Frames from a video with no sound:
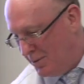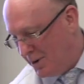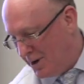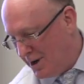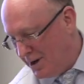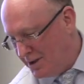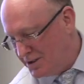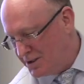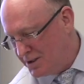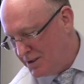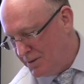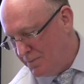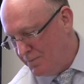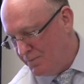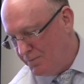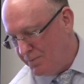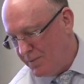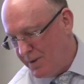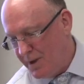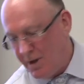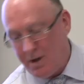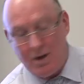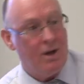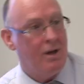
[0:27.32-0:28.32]
what else?
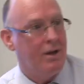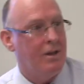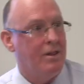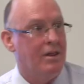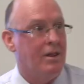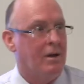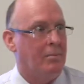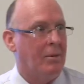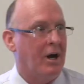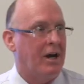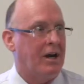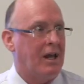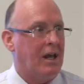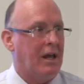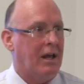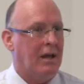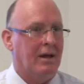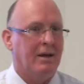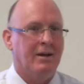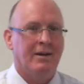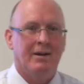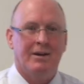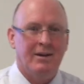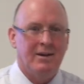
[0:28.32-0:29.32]
The money.
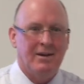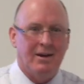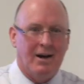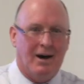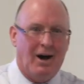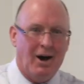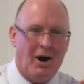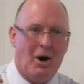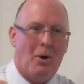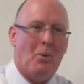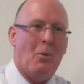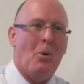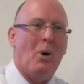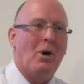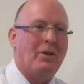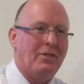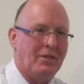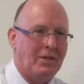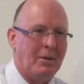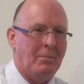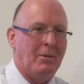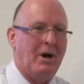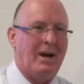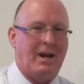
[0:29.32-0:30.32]
I want
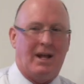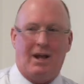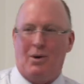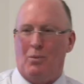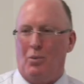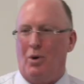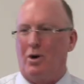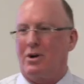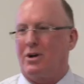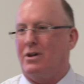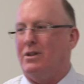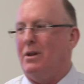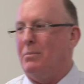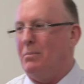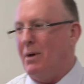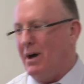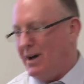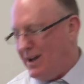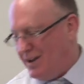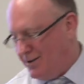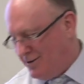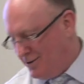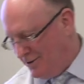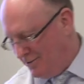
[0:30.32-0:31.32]
the money. And what can the
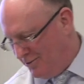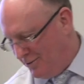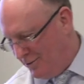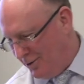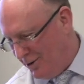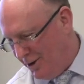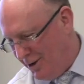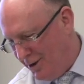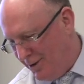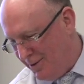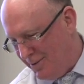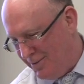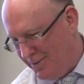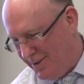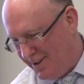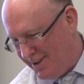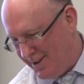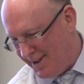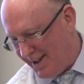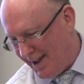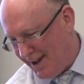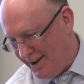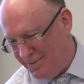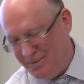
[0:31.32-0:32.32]
money do for you?
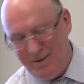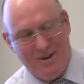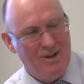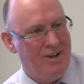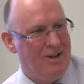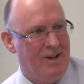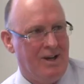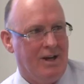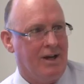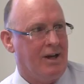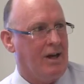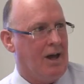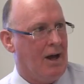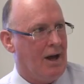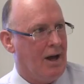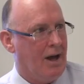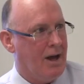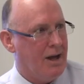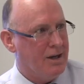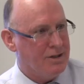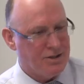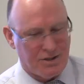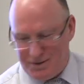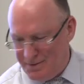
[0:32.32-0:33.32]
You know,
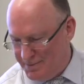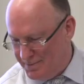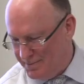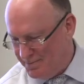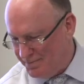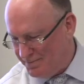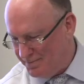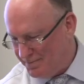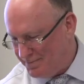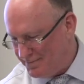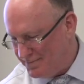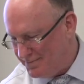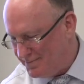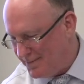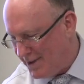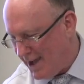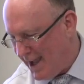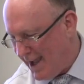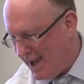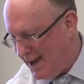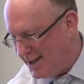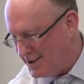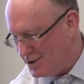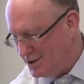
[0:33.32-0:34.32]
cars,
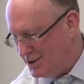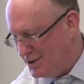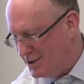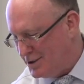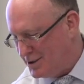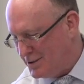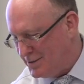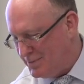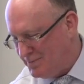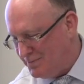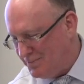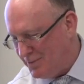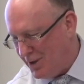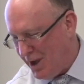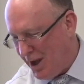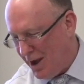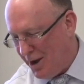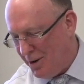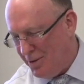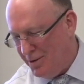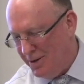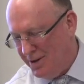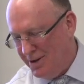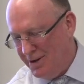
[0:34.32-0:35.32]
houses, you
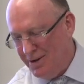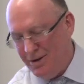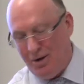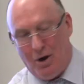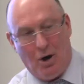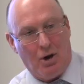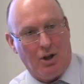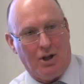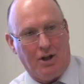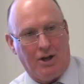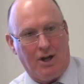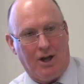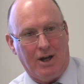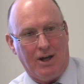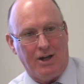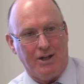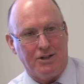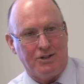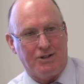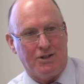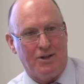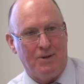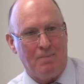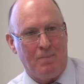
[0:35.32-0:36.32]
know,
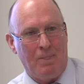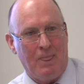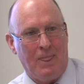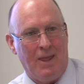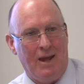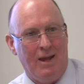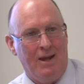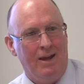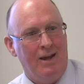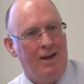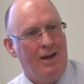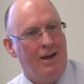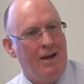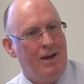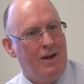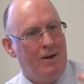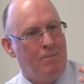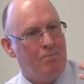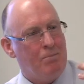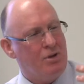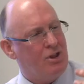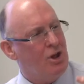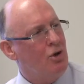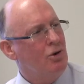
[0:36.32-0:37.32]
holidays.
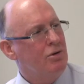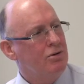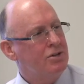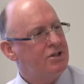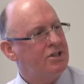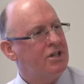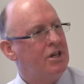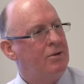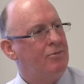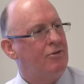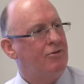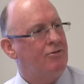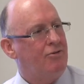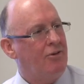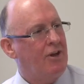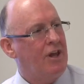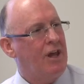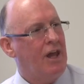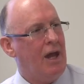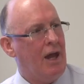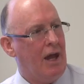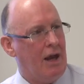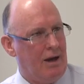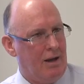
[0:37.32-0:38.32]
But they all seem to
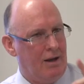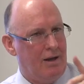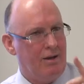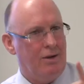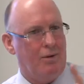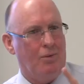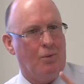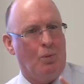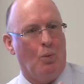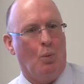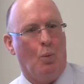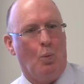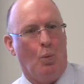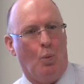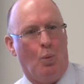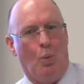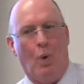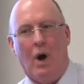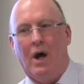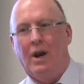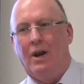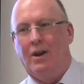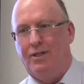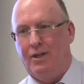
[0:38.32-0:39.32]
forget
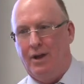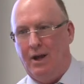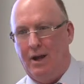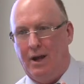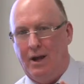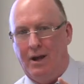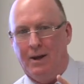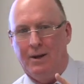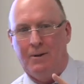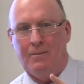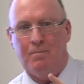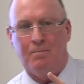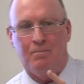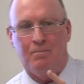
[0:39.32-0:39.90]
one thing.